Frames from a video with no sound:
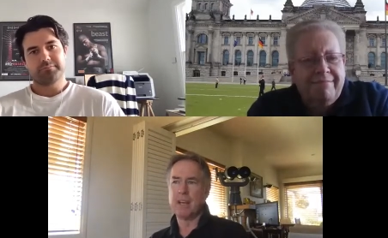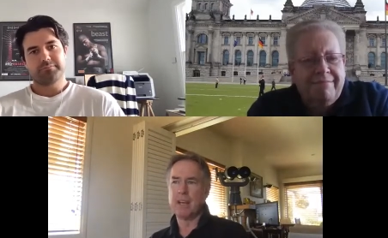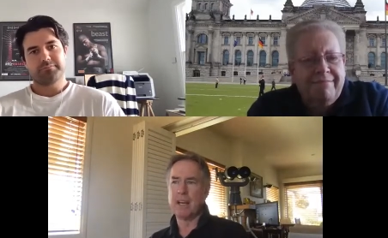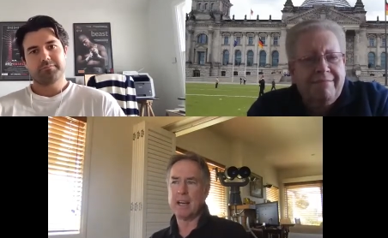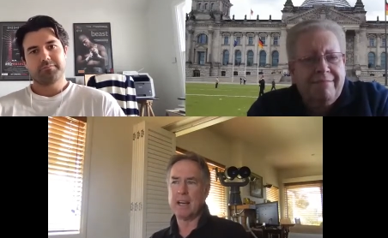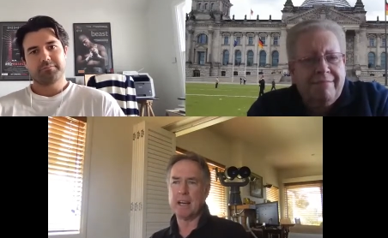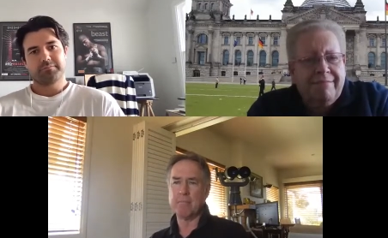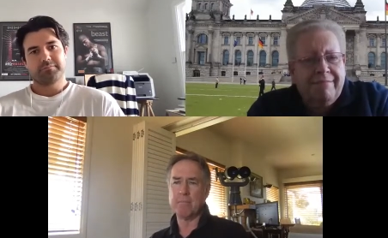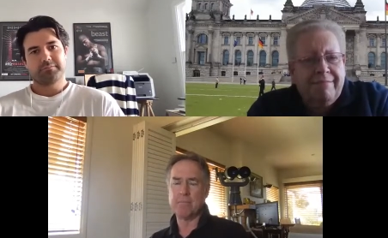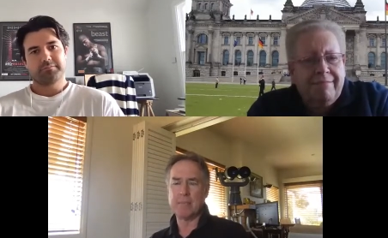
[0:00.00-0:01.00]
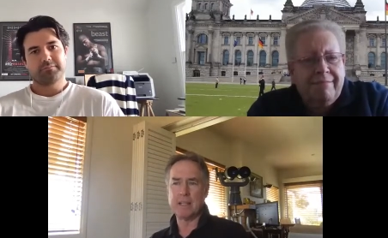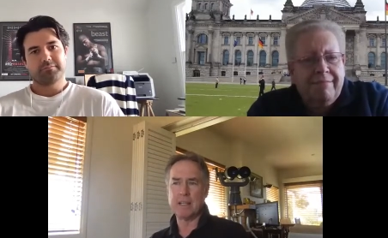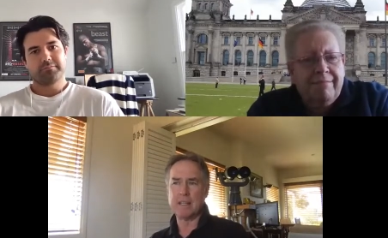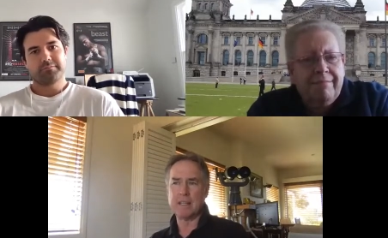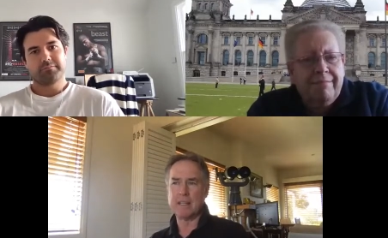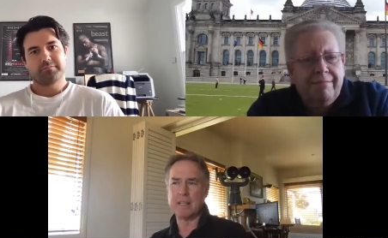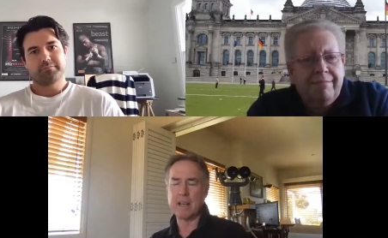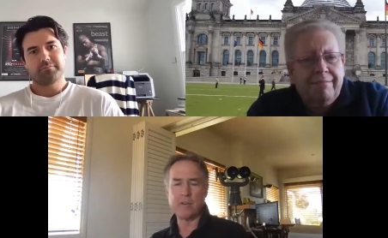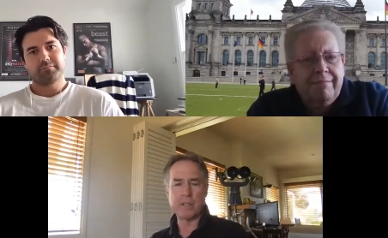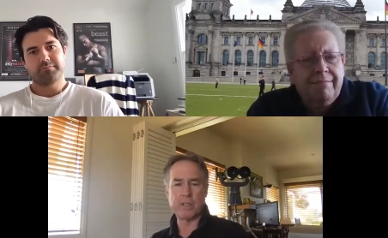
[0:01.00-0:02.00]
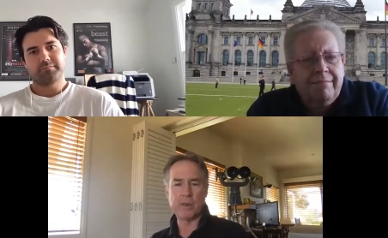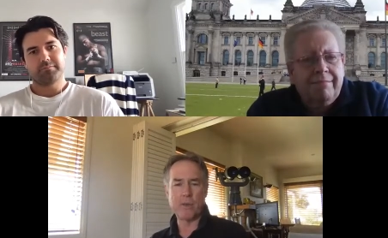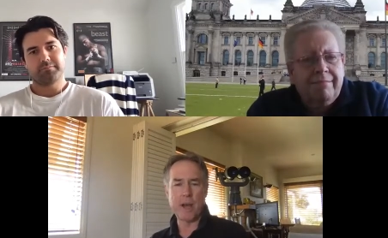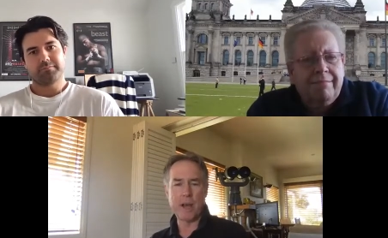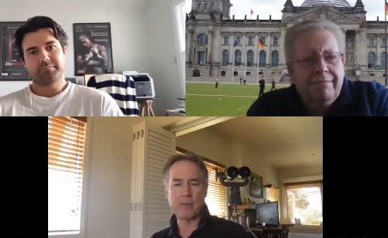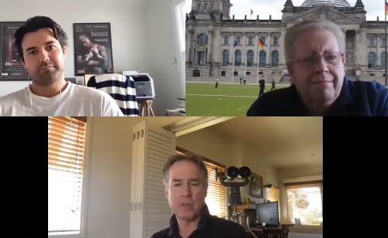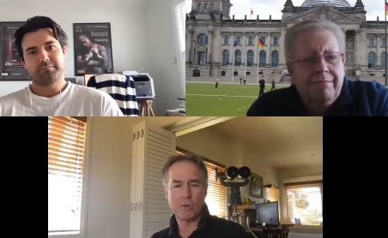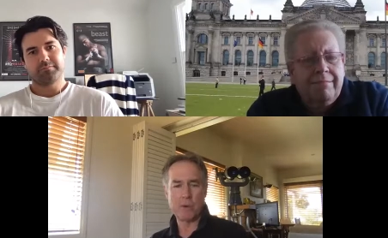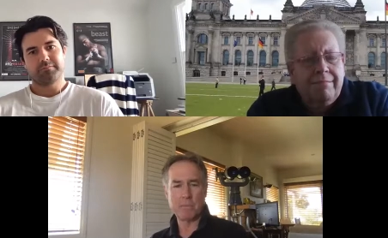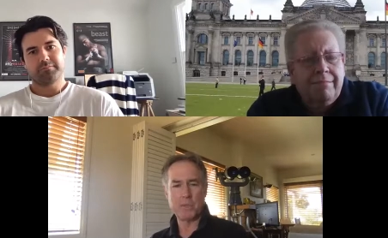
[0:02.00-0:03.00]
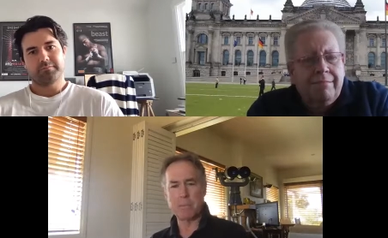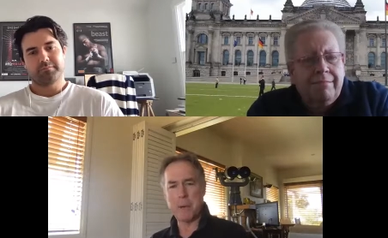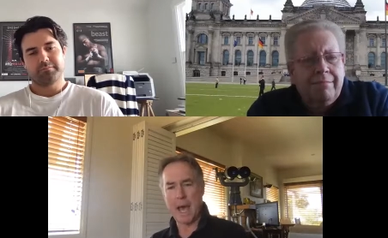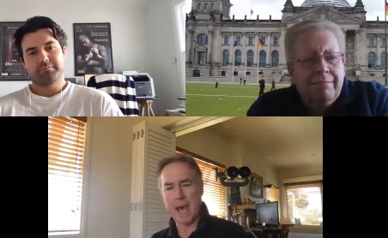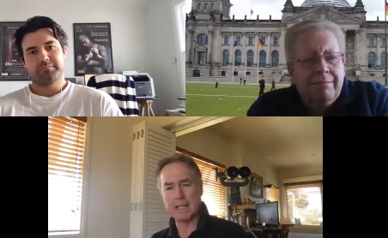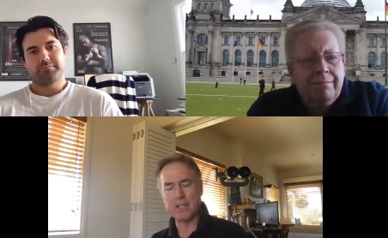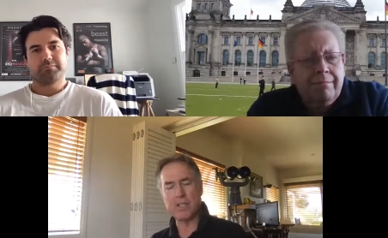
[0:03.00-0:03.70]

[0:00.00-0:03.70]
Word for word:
Speaker 1: um, uh, countries throughout Europe, Japan.